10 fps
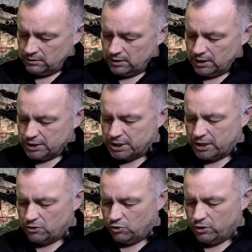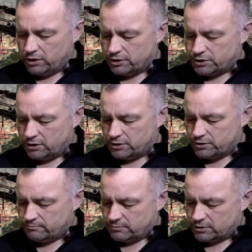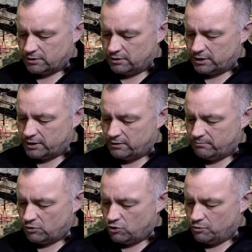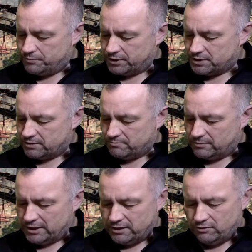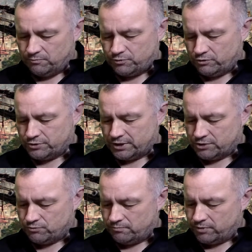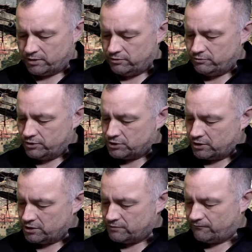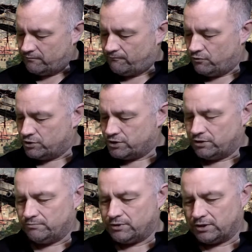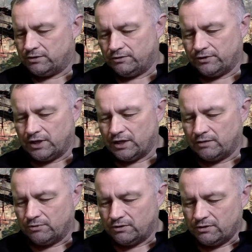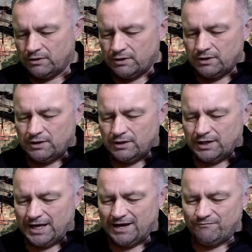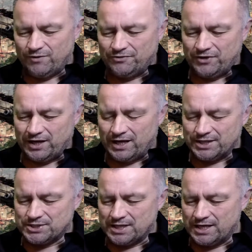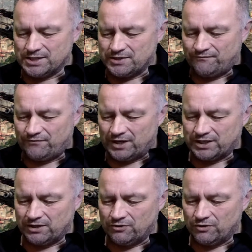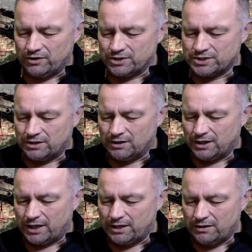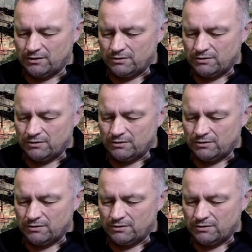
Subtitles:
Is that an order, Sergeant? Scarletti hoped that some legal process would preclude the sergeant from forcing him to kill the animal. Everything I say is a fucking order, Scarletti.